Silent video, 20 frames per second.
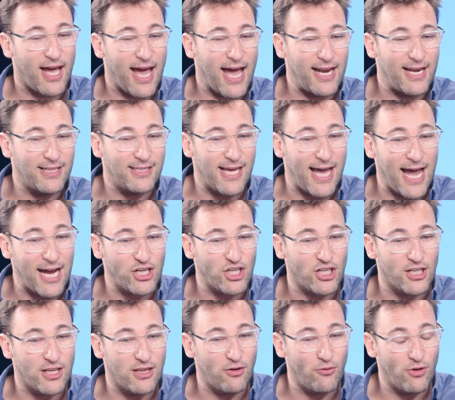and it's
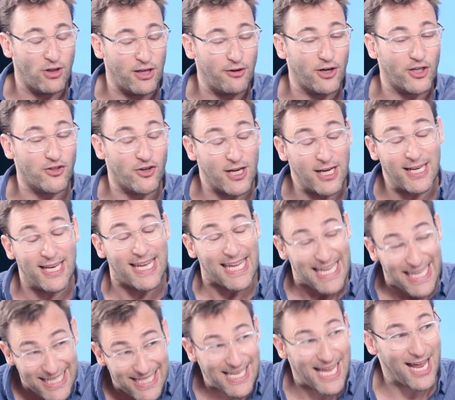actually, the lyrics are in
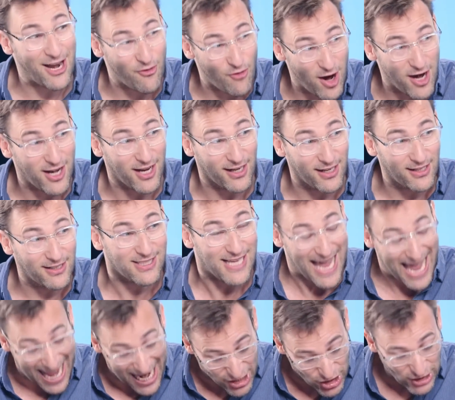his handwriting. It's
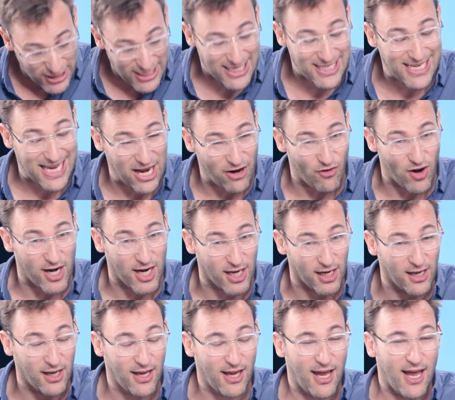actually his handwriting.